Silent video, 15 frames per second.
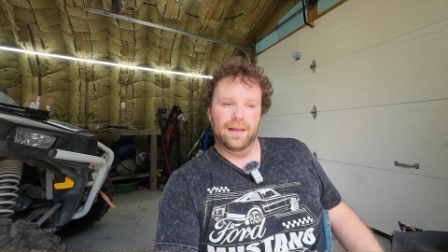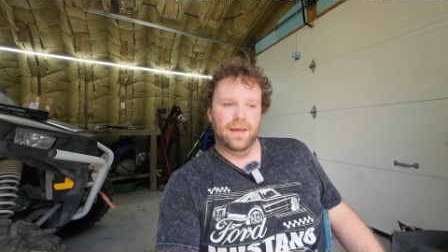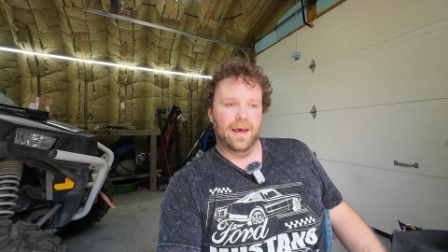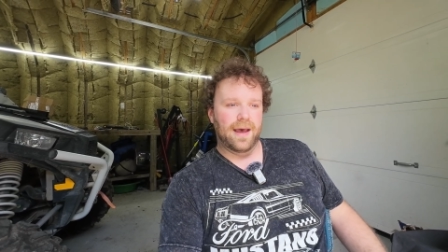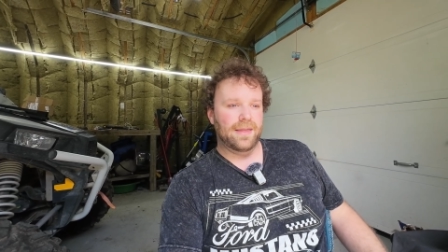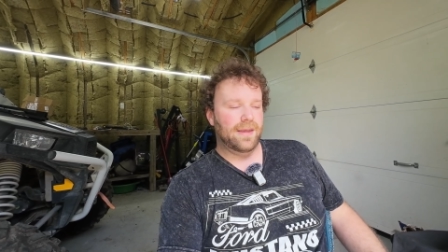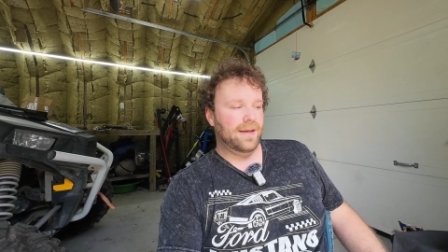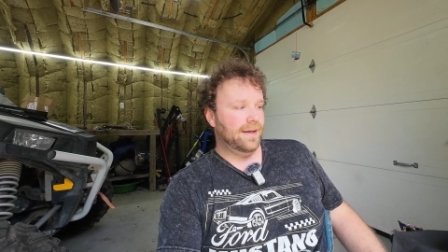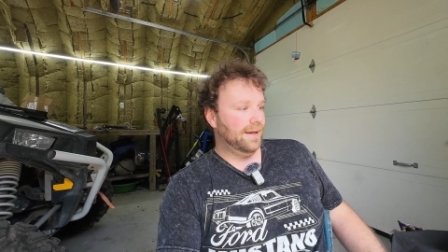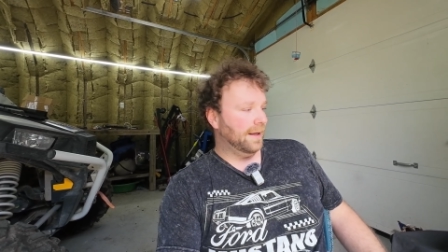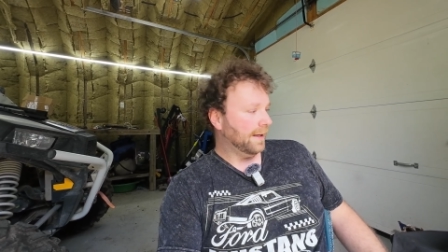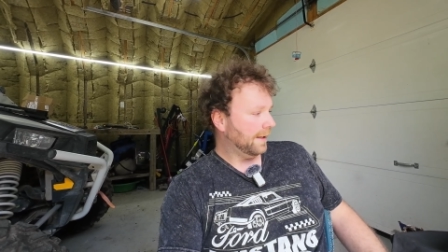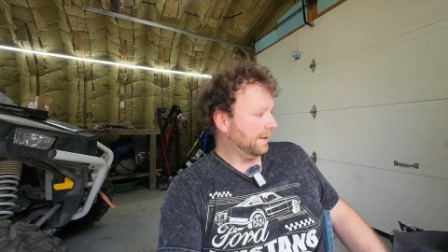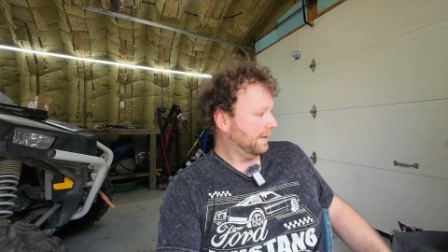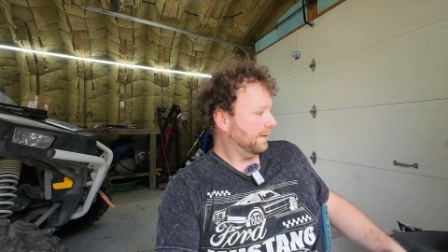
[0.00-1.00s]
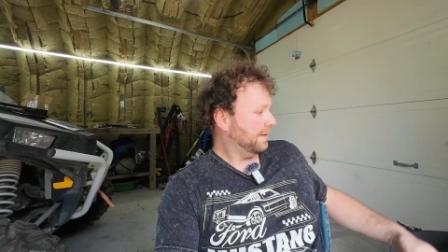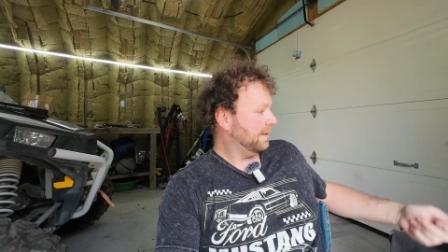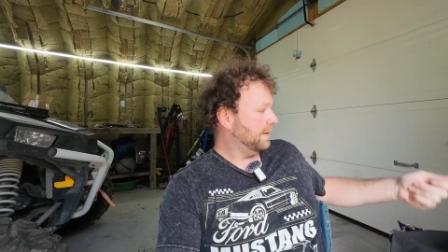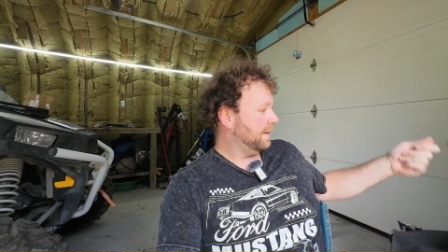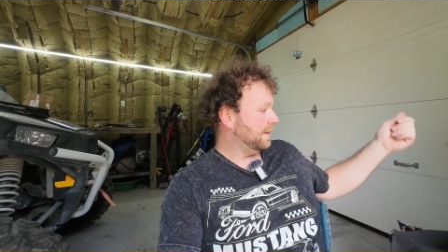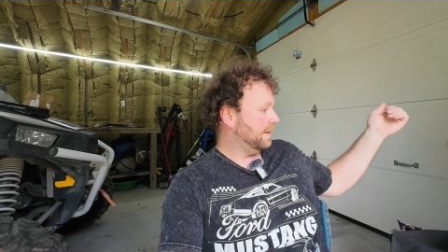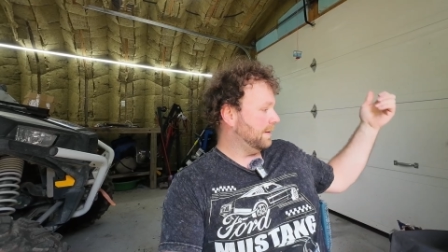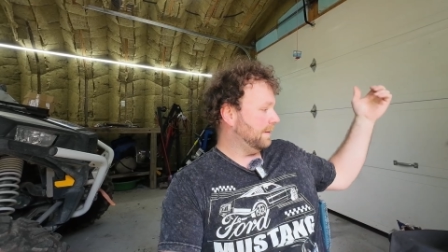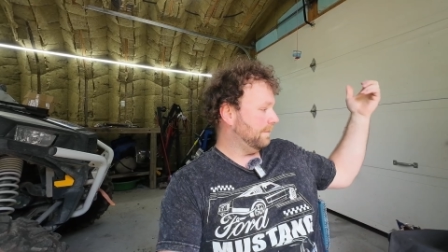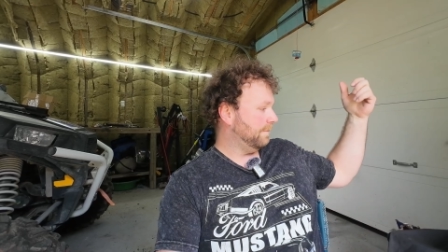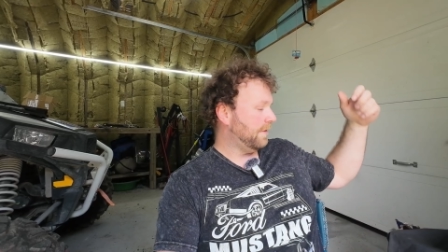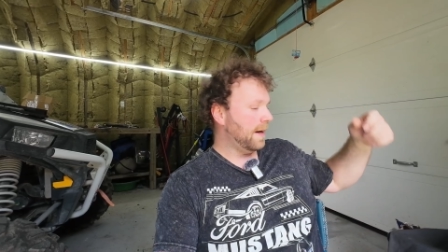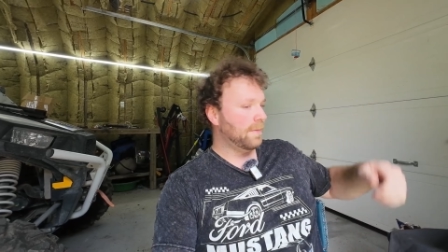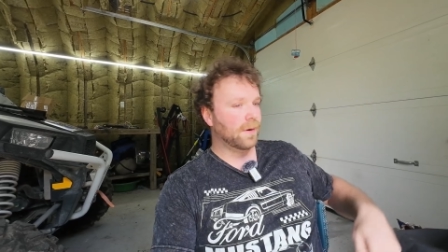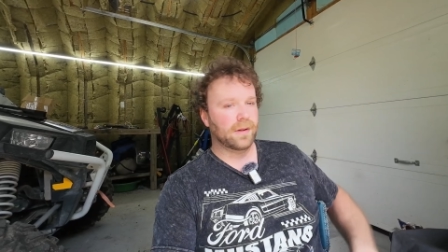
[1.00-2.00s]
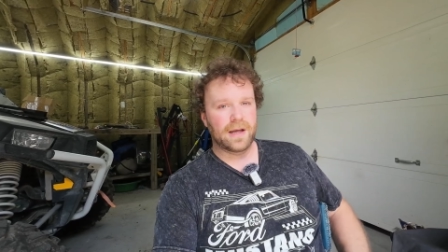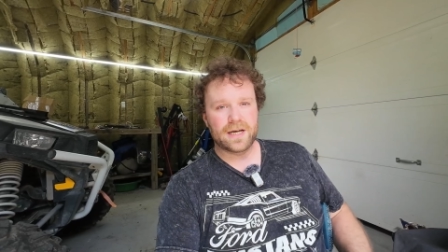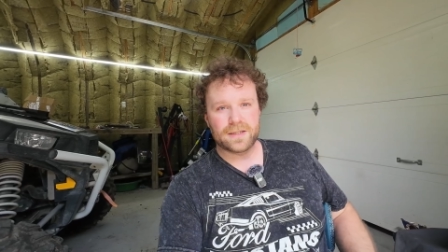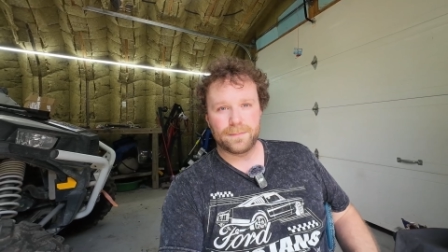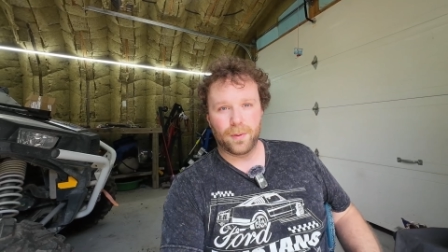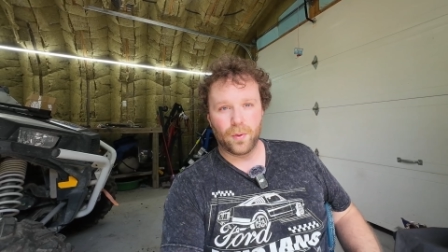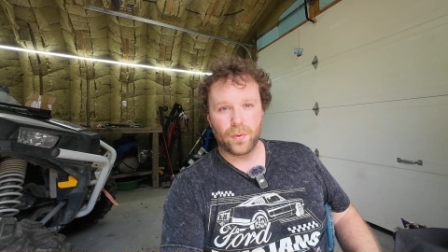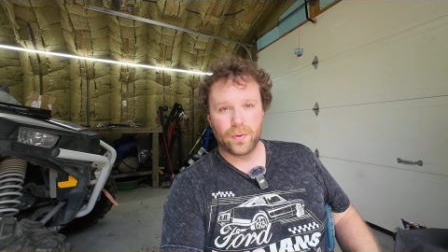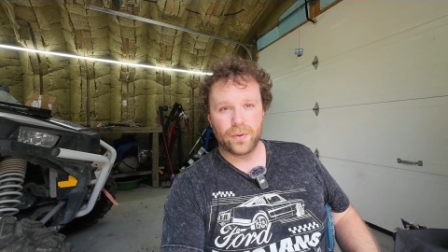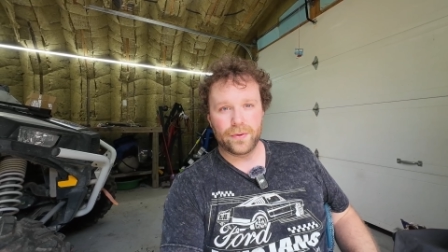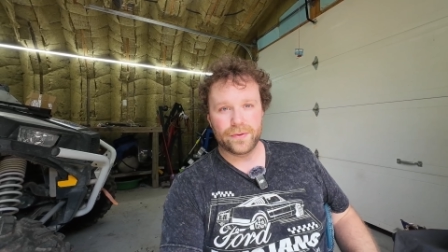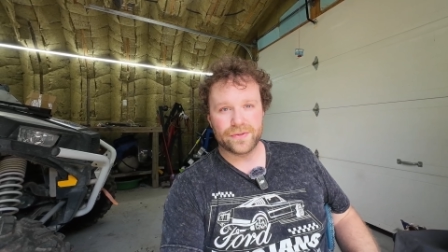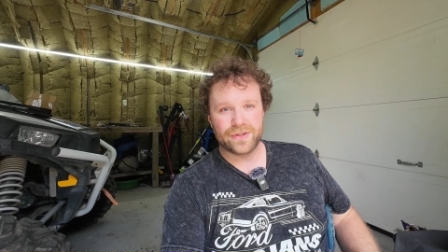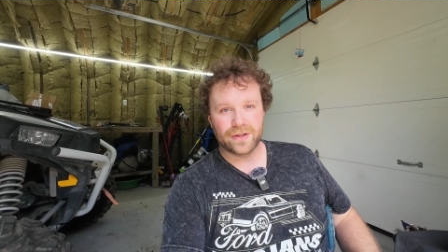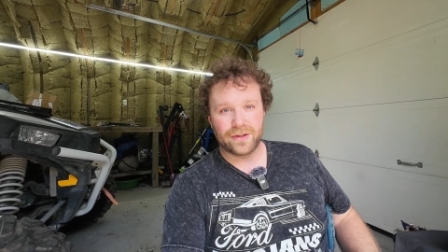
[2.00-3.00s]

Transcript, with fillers: they had the the fiberglass poles,